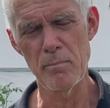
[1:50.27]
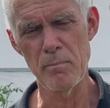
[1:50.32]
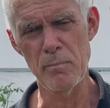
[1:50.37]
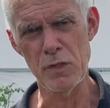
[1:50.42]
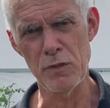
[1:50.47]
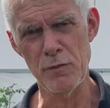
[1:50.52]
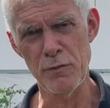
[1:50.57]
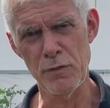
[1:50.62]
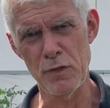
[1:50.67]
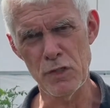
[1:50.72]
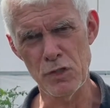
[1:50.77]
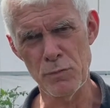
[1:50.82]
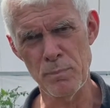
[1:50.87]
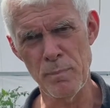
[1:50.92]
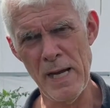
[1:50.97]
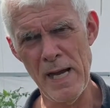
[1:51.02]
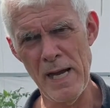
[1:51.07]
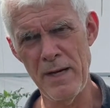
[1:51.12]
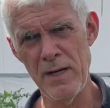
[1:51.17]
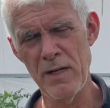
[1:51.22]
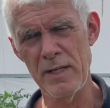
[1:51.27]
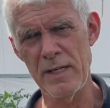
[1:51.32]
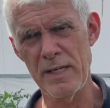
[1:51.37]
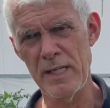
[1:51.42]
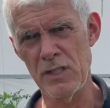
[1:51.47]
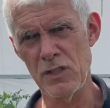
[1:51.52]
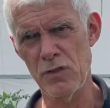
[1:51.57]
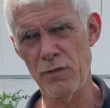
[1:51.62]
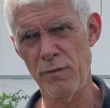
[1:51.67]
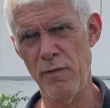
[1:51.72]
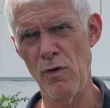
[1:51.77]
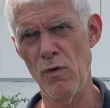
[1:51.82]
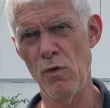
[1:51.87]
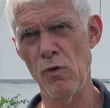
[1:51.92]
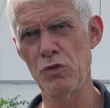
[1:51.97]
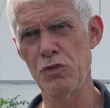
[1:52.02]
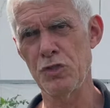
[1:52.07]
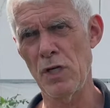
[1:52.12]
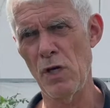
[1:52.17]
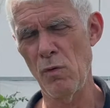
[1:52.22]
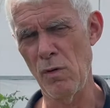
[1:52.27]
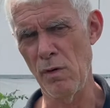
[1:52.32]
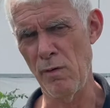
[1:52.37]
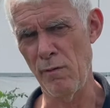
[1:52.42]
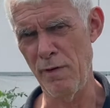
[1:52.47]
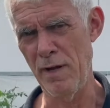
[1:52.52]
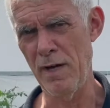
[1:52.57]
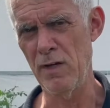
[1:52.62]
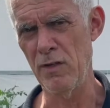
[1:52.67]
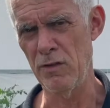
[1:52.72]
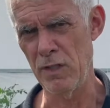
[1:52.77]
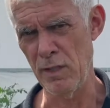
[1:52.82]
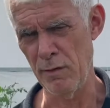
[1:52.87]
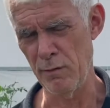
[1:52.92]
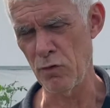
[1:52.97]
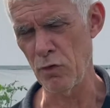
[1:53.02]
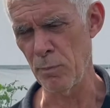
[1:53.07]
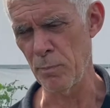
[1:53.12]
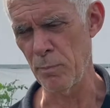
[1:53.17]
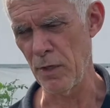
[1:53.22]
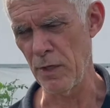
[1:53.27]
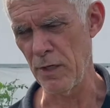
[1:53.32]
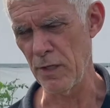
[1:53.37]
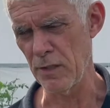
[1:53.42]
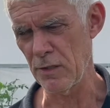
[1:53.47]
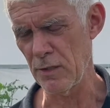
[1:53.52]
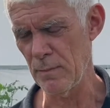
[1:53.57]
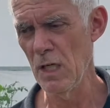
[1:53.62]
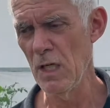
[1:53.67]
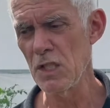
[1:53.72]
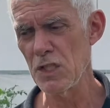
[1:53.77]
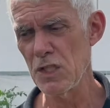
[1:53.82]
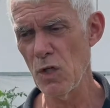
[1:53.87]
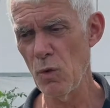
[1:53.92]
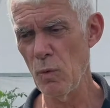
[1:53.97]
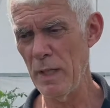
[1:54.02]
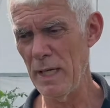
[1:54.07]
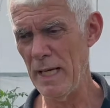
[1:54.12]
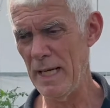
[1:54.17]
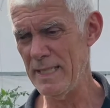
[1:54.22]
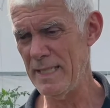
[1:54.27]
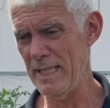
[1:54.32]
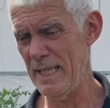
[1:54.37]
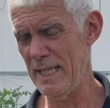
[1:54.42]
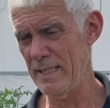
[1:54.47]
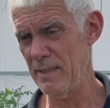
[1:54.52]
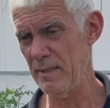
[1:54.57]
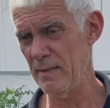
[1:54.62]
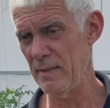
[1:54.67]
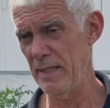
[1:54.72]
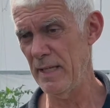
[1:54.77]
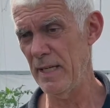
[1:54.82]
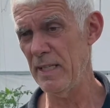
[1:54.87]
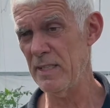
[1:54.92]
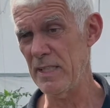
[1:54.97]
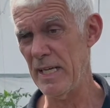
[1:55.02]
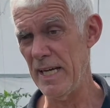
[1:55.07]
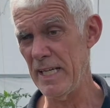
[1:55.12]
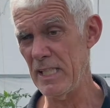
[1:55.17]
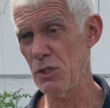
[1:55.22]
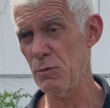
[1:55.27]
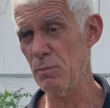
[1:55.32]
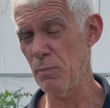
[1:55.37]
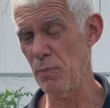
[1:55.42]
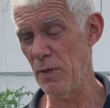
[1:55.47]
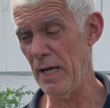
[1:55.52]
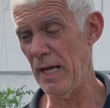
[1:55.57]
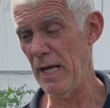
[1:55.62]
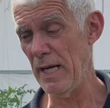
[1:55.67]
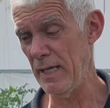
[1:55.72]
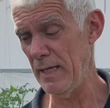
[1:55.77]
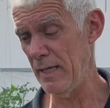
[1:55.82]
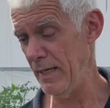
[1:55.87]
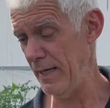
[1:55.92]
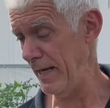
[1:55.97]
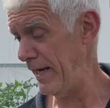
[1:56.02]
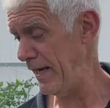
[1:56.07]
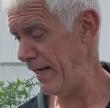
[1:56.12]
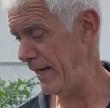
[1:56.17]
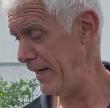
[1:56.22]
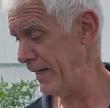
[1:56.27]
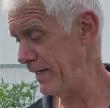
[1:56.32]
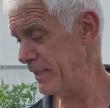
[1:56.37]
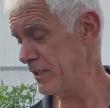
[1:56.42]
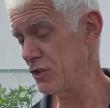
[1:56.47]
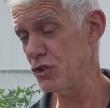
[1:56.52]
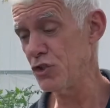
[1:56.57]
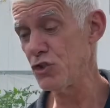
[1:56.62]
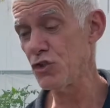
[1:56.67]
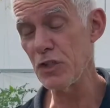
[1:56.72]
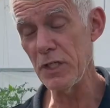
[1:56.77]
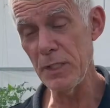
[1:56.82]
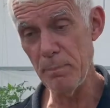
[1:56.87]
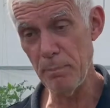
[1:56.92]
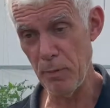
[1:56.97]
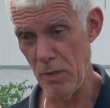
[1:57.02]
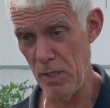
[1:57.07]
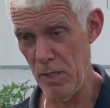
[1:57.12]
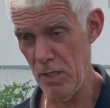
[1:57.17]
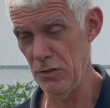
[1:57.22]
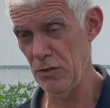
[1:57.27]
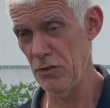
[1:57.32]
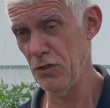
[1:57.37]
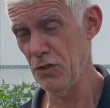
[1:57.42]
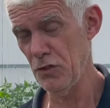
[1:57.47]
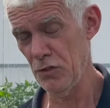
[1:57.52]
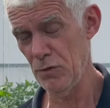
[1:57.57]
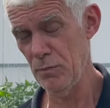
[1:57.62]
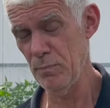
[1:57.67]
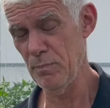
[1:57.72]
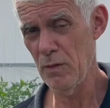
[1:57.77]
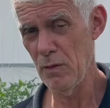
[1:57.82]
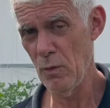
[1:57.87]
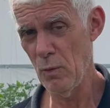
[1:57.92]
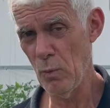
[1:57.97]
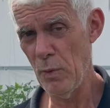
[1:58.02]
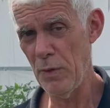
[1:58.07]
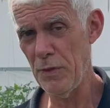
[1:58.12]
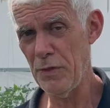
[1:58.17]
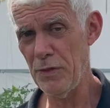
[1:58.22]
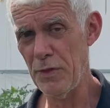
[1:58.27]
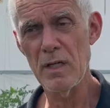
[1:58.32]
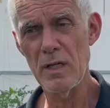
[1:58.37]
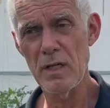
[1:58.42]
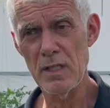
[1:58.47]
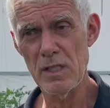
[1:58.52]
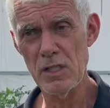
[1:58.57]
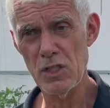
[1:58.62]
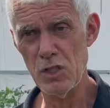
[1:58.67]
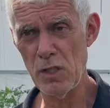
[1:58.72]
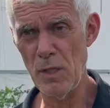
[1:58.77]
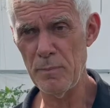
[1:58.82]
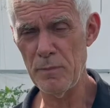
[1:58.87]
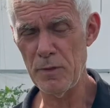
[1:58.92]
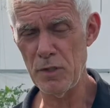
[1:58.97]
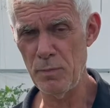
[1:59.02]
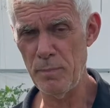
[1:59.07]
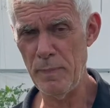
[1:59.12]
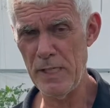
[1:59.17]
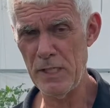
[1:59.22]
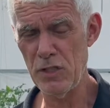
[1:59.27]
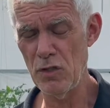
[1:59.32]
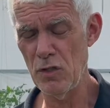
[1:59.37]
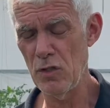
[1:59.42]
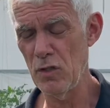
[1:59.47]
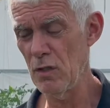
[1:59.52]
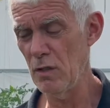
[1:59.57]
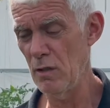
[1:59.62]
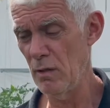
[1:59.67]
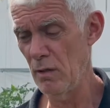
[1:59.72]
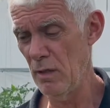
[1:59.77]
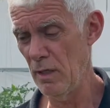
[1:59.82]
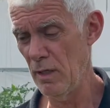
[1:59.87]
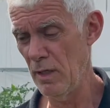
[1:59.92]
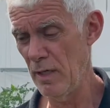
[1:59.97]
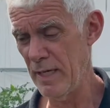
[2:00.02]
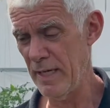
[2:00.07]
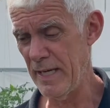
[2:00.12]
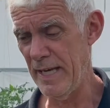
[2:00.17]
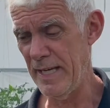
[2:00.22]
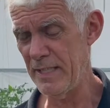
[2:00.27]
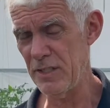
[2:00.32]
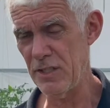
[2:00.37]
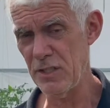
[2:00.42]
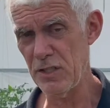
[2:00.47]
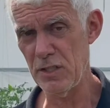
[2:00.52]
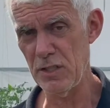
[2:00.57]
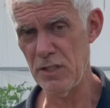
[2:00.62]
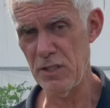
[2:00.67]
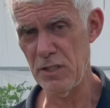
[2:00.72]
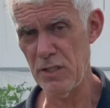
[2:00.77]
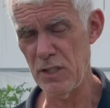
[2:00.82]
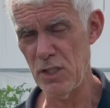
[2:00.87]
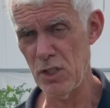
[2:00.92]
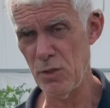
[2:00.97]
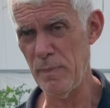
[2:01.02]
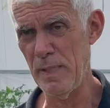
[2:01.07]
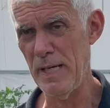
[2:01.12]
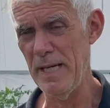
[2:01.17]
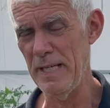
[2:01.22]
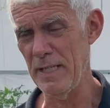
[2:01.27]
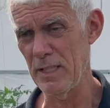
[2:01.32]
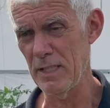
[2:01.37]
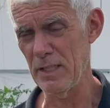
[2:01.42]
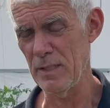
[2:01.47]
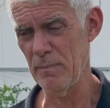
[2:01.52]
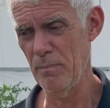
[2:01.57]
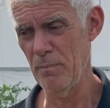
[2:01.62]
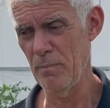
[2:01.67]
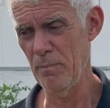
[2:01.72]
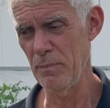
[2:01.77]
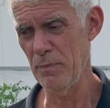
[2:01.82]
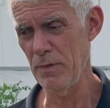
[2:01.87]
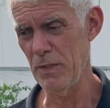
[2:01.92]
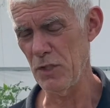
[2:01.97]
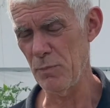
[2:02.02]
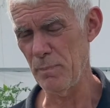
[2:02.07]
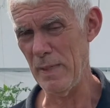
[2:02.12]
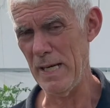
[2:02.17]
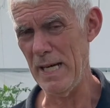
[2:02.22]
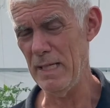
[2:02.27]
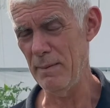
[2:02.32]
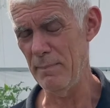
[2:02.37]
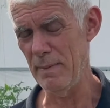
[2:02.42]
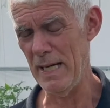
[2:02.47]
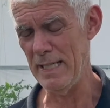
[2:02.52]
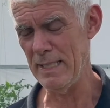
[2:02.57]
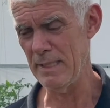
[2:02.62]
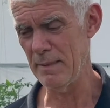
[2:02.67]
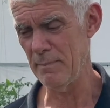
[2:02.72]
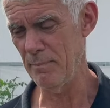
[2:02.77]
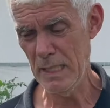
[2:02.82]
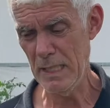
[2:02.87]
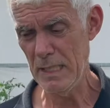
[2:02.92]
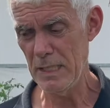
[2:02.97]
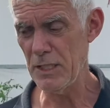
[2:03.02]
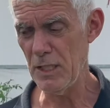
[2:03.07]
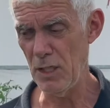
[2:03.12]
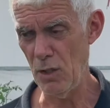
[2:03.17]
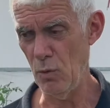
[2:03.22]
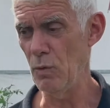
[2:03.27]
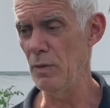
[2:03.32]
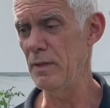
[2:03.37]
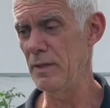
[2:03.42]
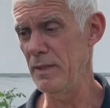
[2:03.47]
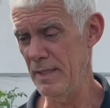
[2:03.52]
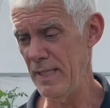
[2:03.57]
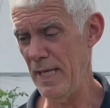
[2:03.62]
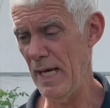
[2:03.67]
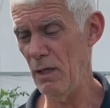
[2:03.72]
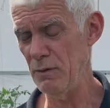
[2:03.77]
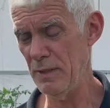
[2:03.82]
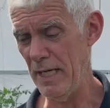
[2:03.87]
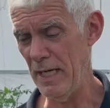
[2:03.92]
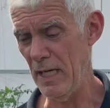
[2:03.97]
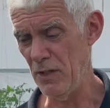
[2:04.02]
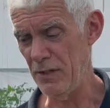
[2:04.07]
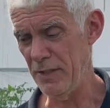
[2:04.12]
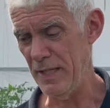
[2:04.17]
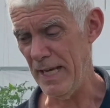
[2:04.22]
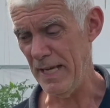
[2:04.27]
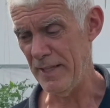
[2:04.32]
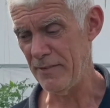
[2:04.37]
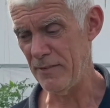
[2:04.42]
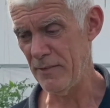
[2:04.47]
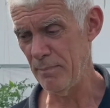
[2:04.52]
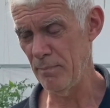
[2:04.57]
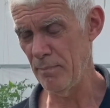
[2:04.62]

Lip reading: But for the spider, it's also a very difficult product. So what I did is I spray here three plants with something special against the spider, the spider mite. So now they are dead.